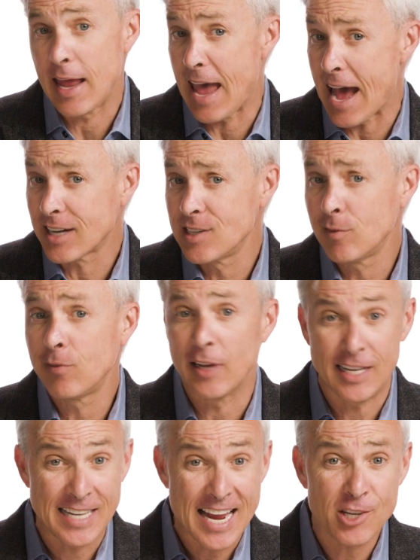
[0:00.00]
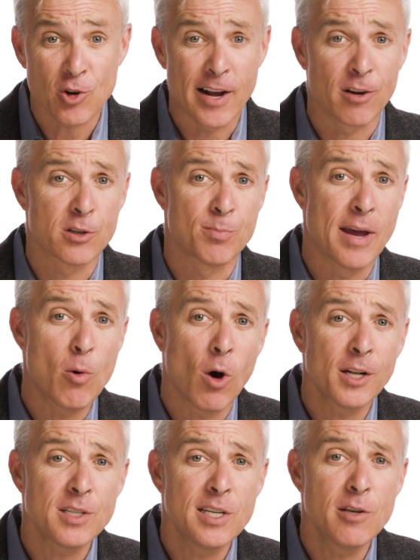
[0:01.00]
active and day traders may
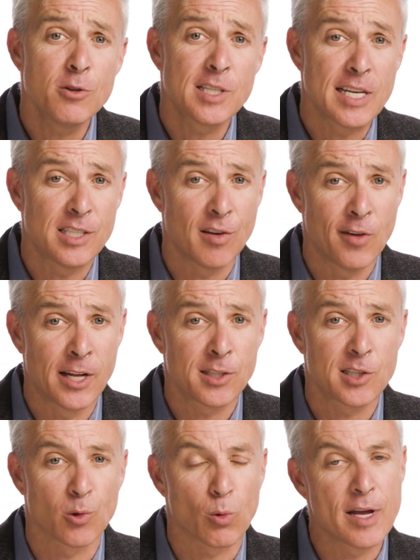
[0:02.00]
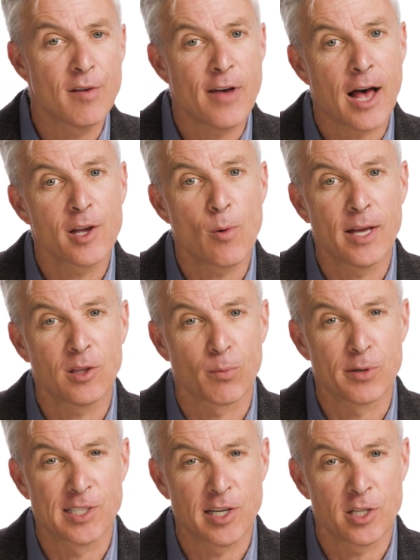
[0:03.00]
want to use these events to reevaluate their
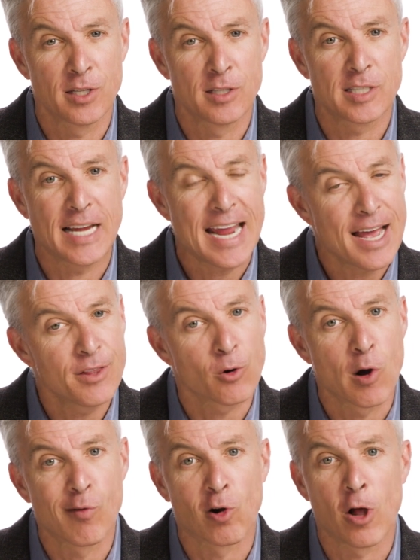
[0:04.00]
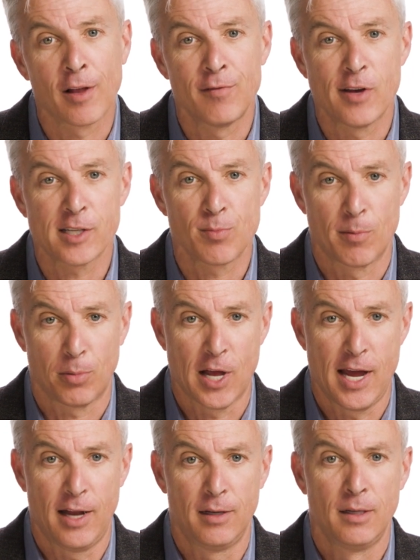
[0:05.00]
positions and their overall investment
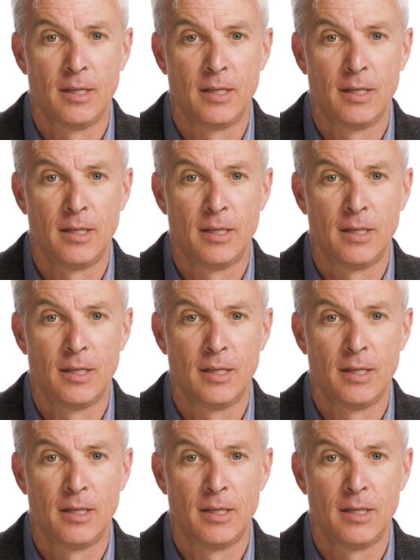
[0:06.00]
plan.